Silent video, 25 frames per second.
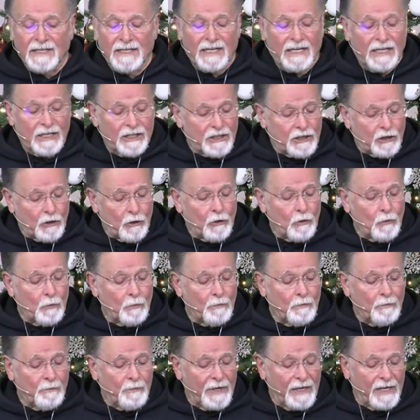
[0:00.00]
And so
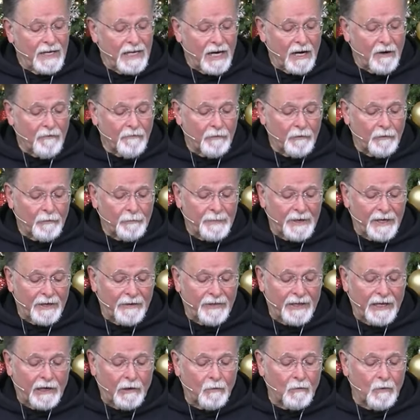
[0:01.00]
be careful
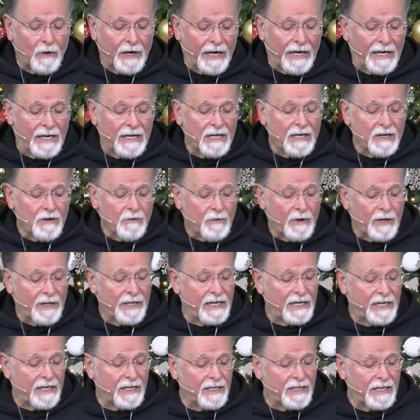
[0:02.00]
about that. Why? Well,
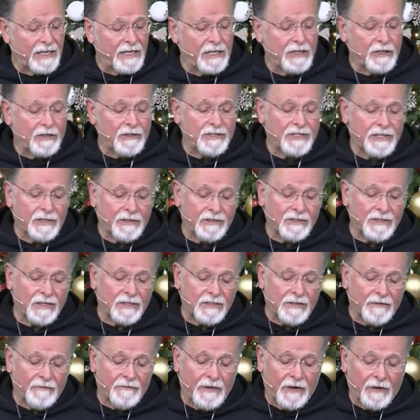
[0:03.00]
he continues there's a
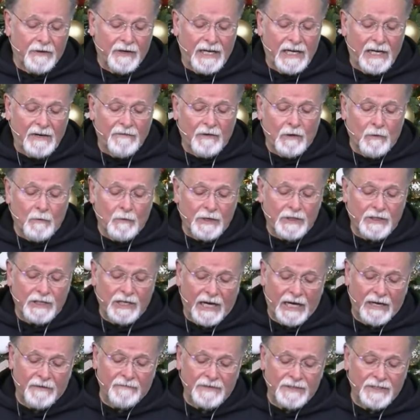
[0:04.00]
severe evil which
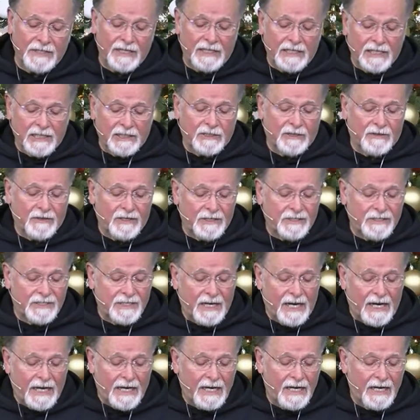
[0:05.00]
I have seen under the
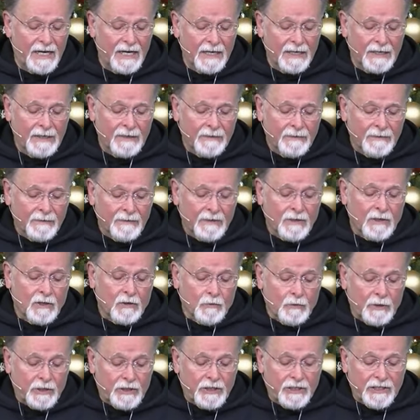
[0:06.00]
sun,
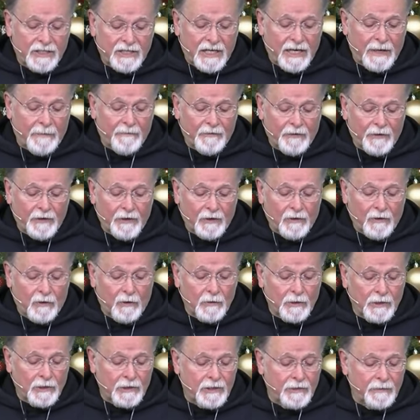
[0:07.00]
riches kept for their
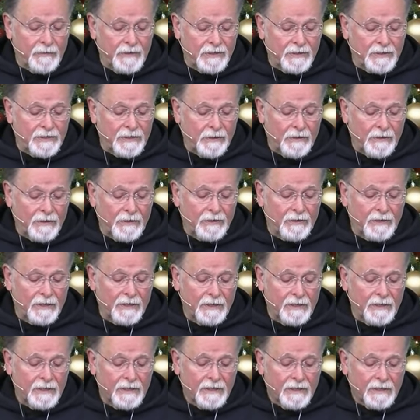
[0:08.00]
owner to his hurt.
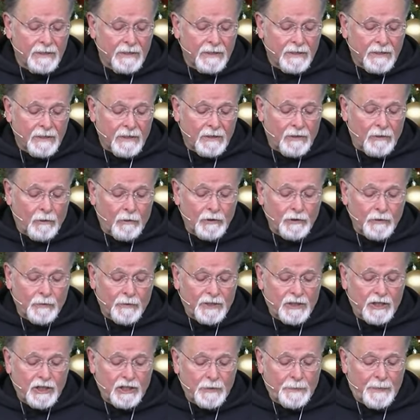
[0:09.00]
Those
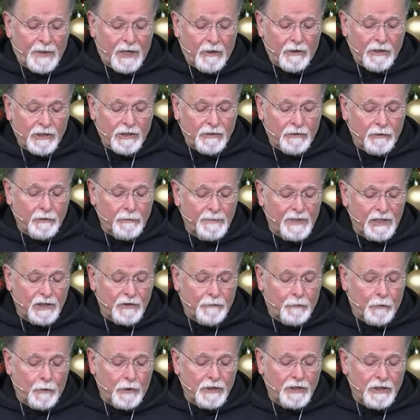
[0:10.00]
riches perish through
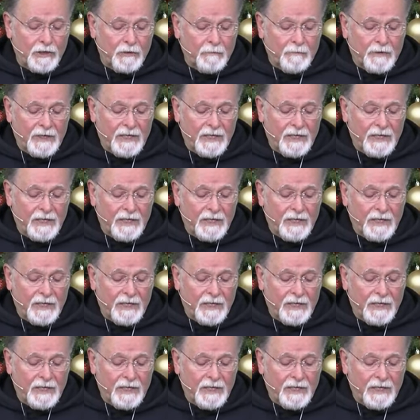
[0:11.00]
misfortune.